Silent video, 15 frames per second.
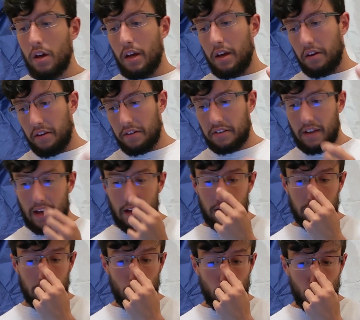In this
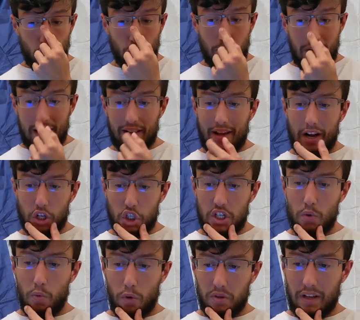case, you might actually
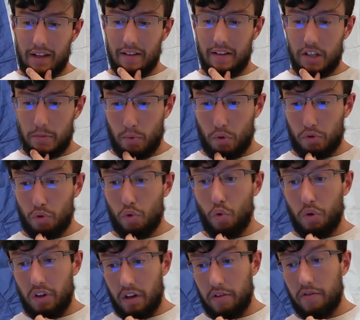want at this point to
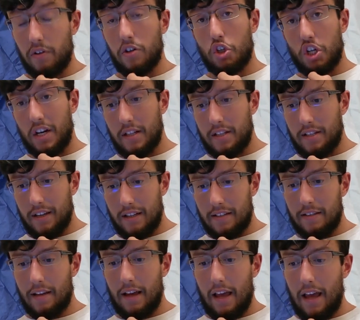give giant sets